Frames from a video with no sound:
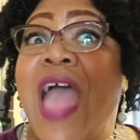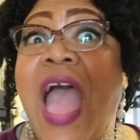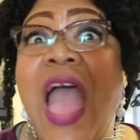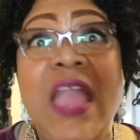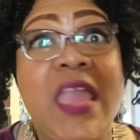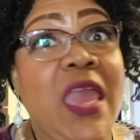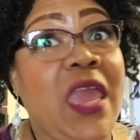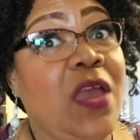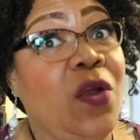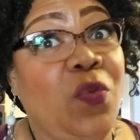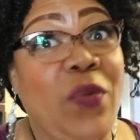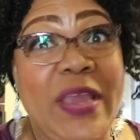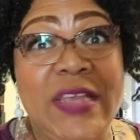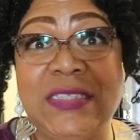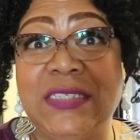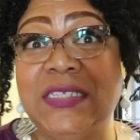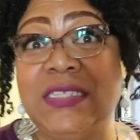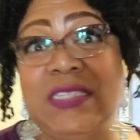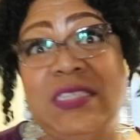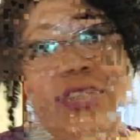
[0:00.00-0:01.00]
I can't
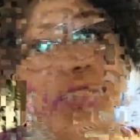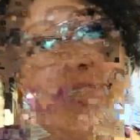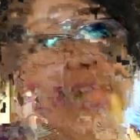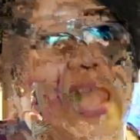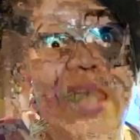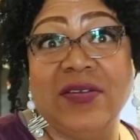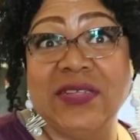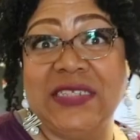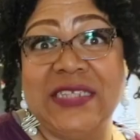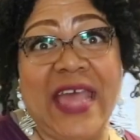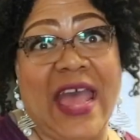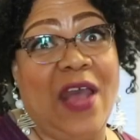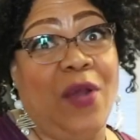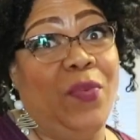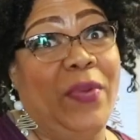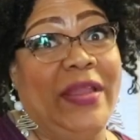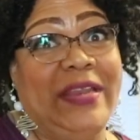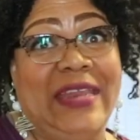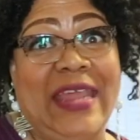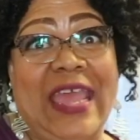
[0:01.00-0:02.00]
wait to see her
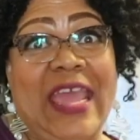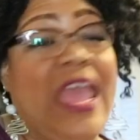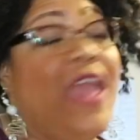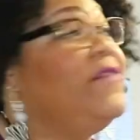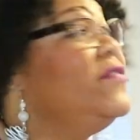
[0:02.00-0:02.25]
outside one day.